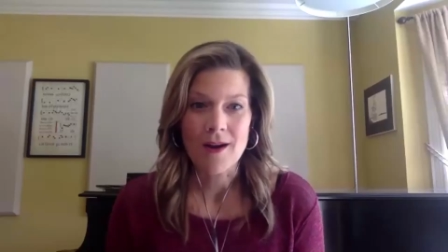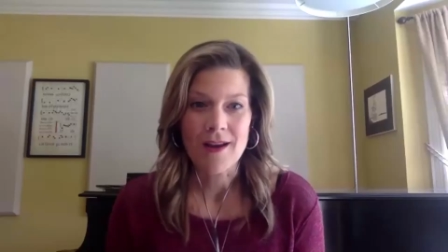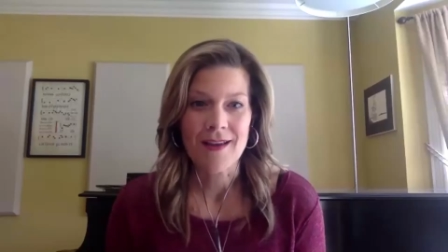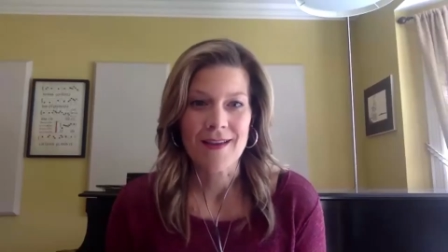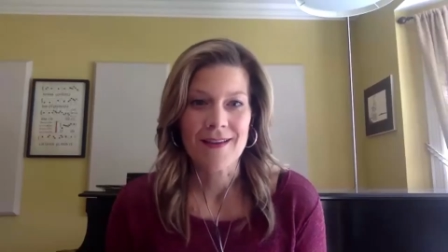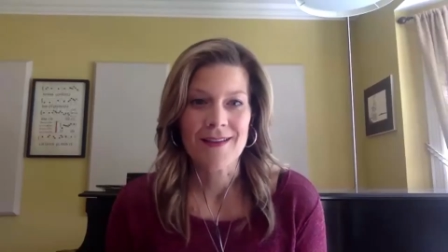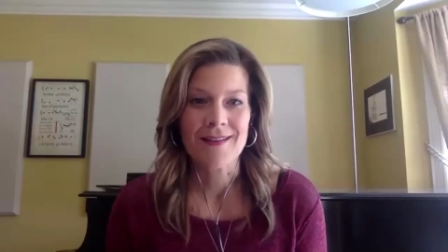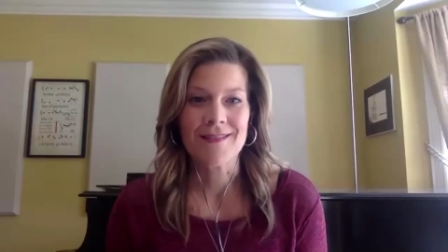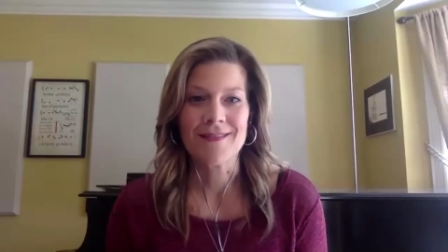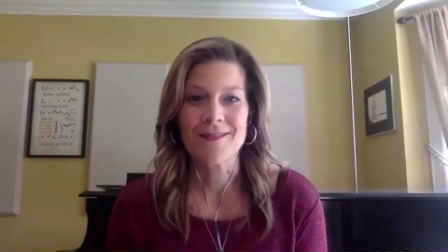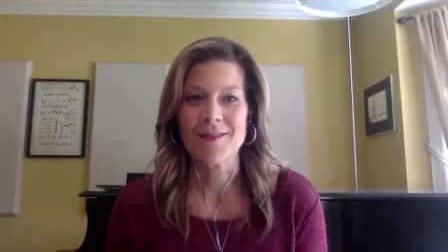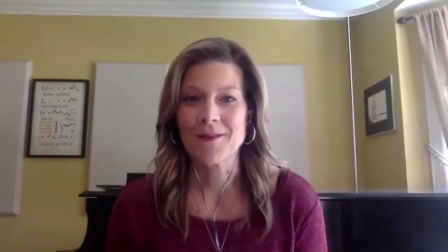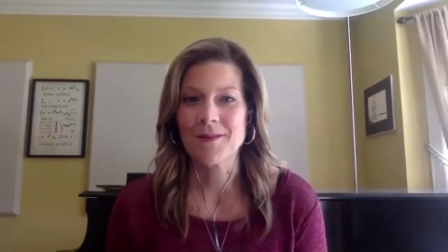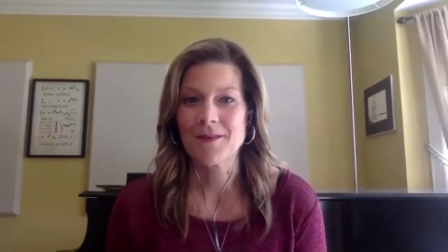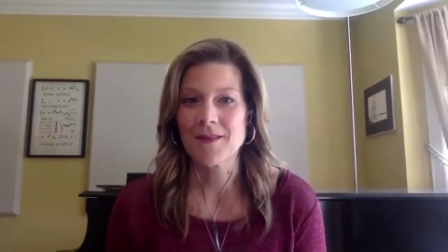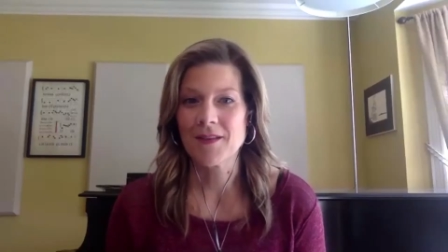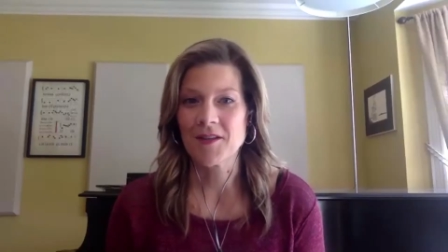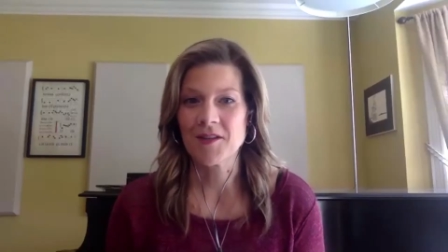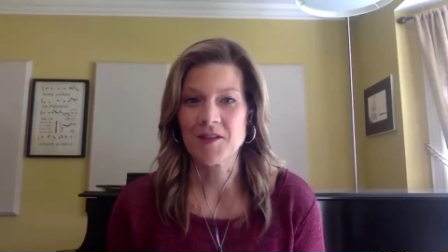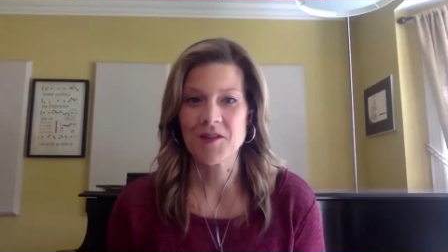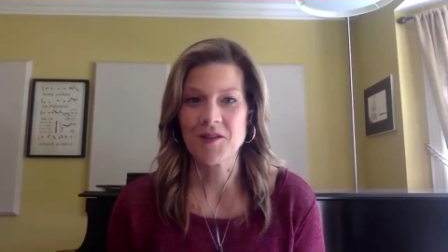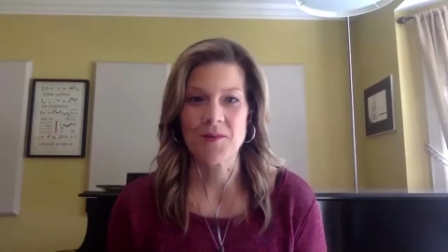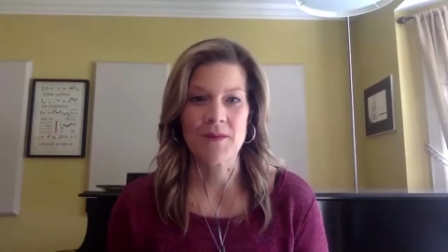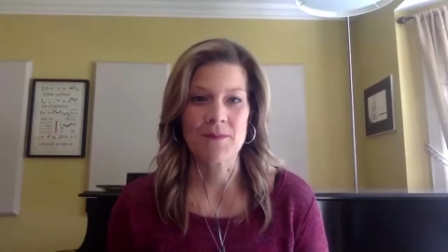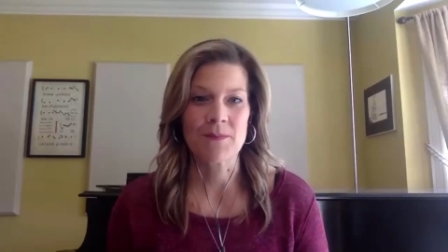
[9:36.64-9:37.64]
in, and then
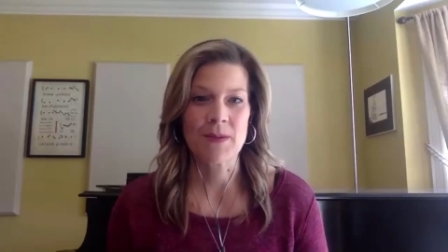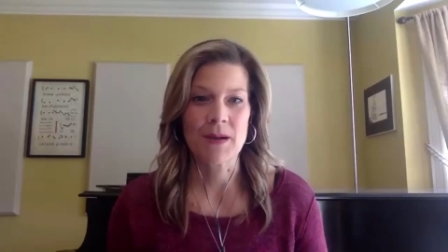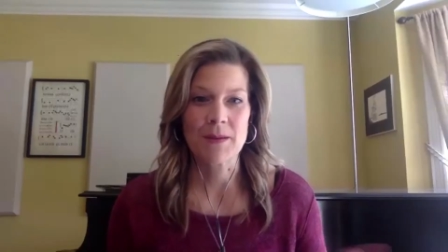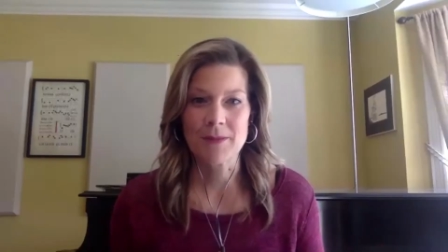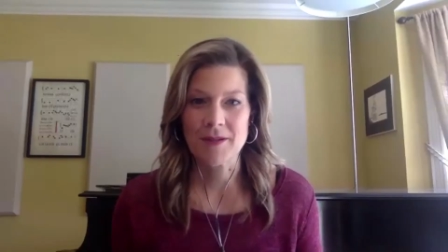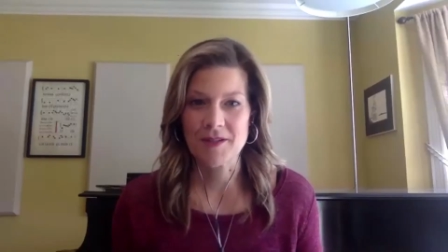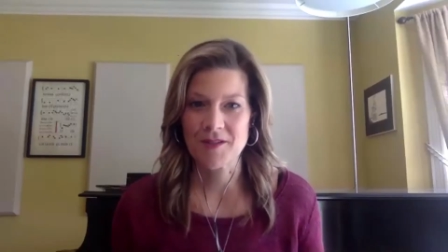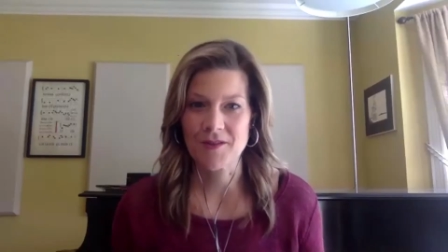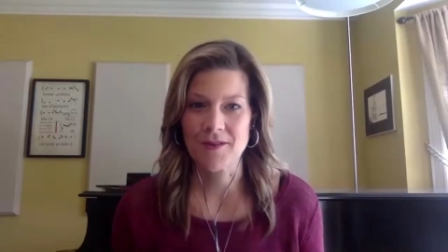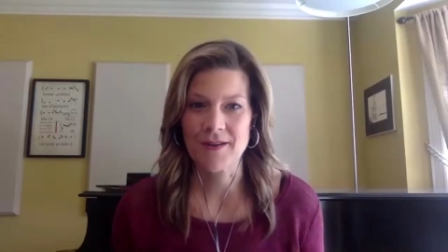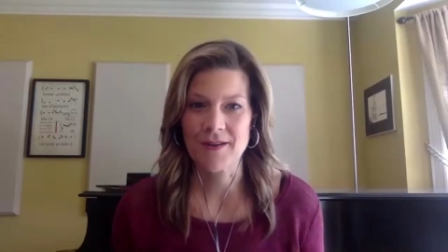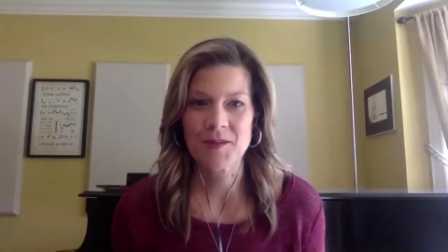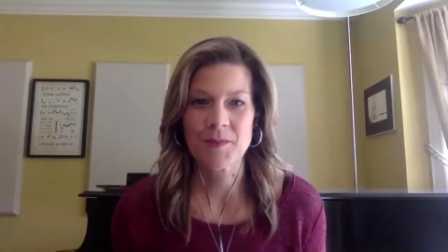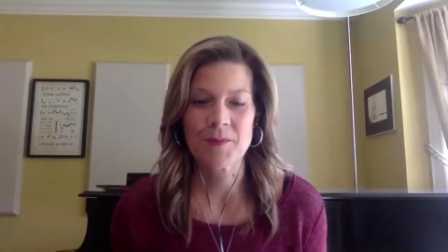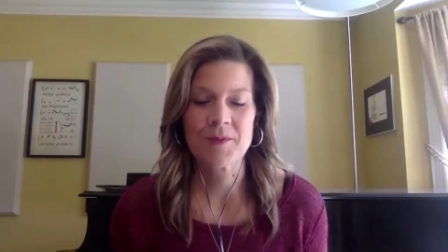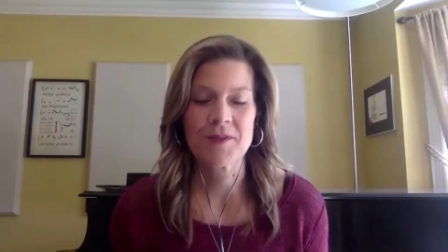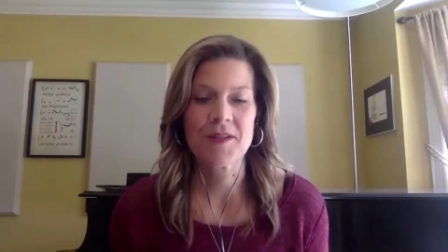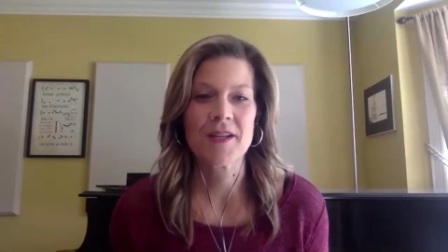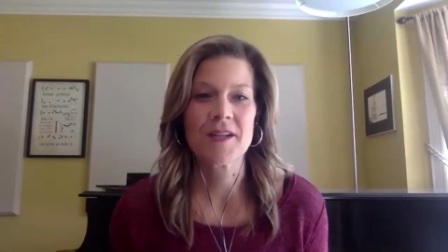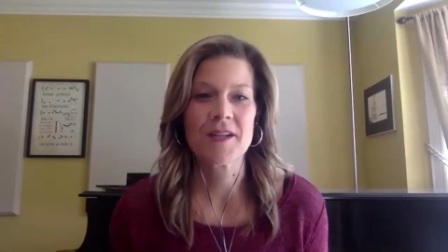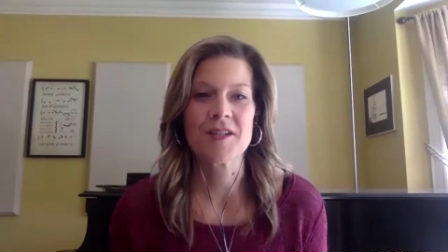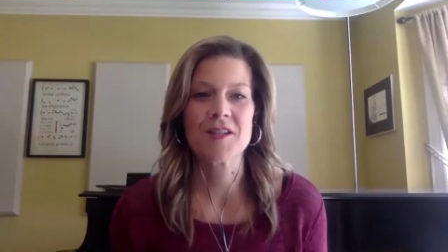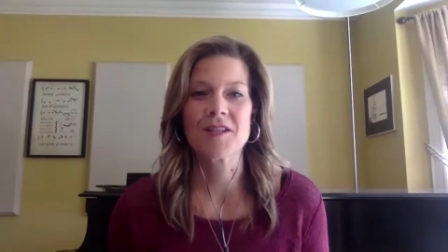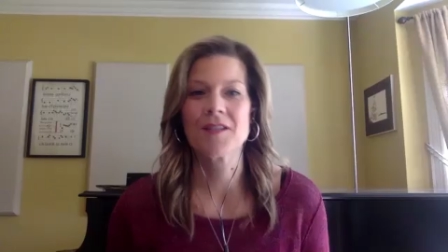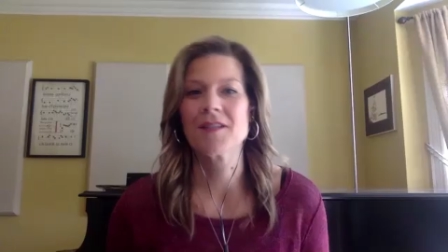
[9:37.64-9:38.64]
you have public
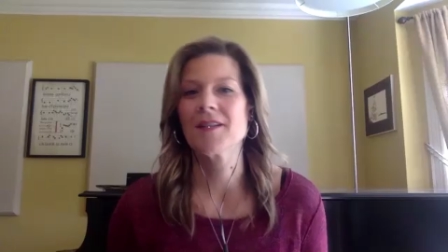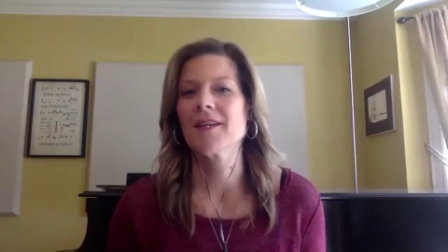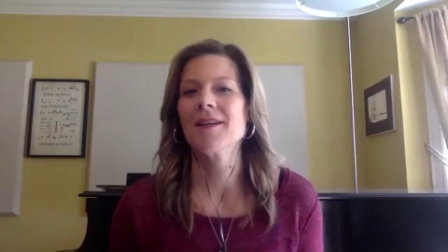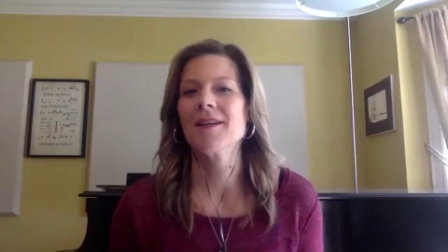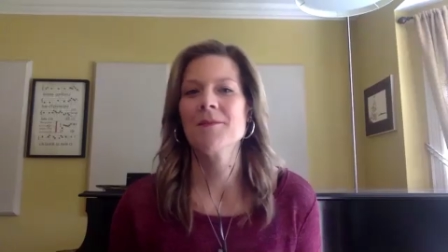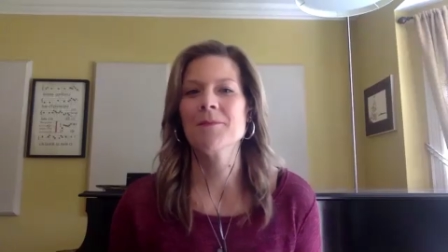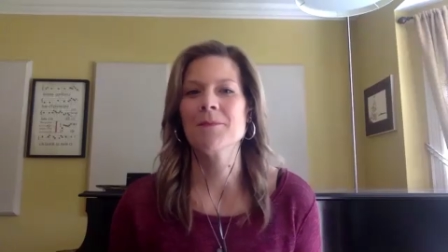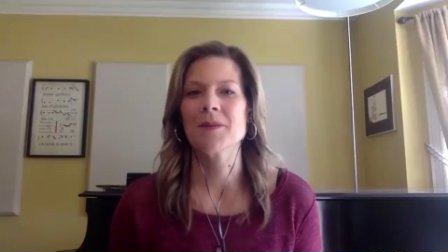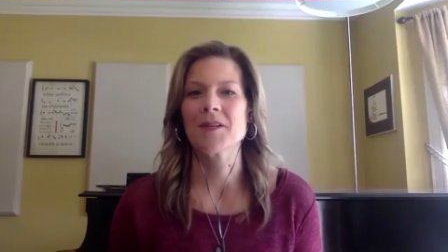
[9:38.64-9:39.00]
transportation in,